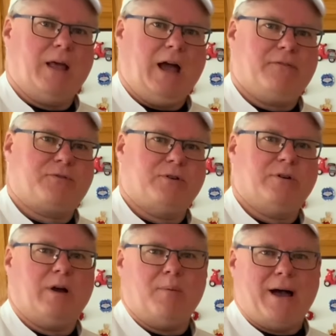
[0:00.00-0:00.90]

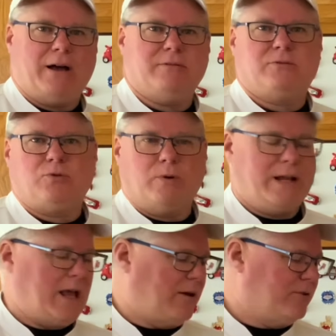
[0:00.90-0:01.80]
after about
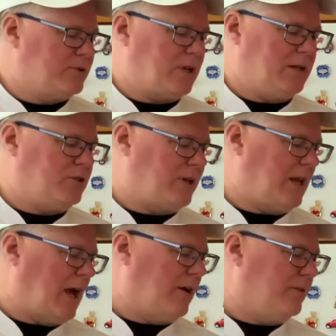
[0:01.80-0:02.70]
20 hours, I took
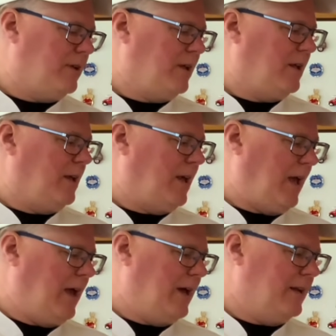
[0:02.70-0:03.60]
it out,
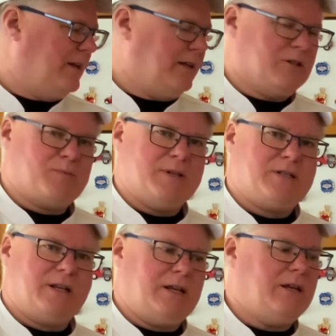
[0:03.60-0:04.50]
and it's been
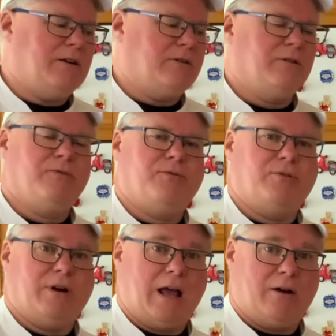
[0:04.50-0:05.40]
sitting here
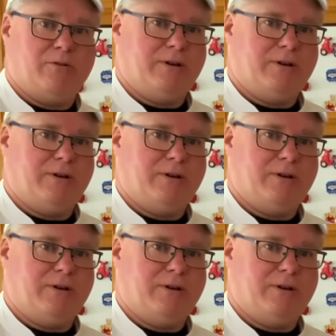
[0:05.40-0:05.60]
for an hour